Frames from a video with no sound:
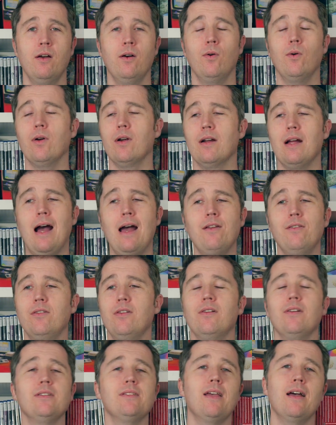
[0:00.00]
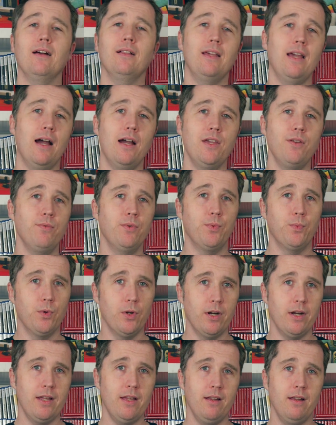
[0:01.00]
or I don't know exactly how you would
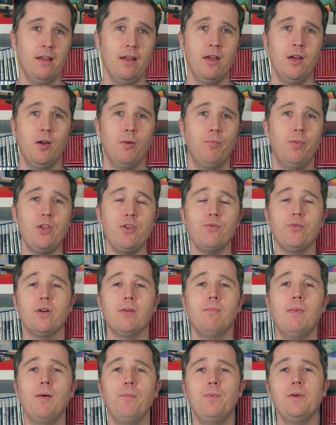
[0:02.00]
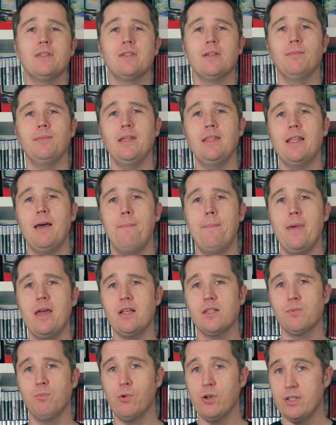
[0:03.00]
word it, but you come up with something that
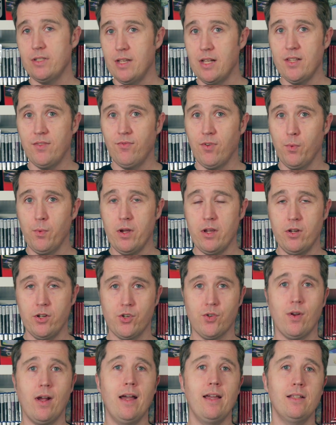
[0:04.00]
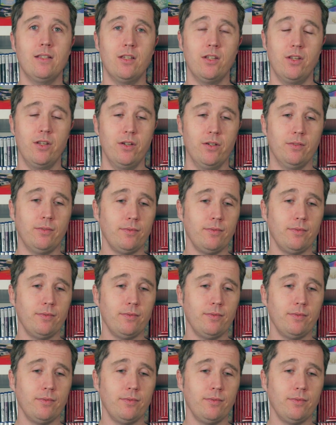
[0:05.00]
makes more sense for what you're trying to do.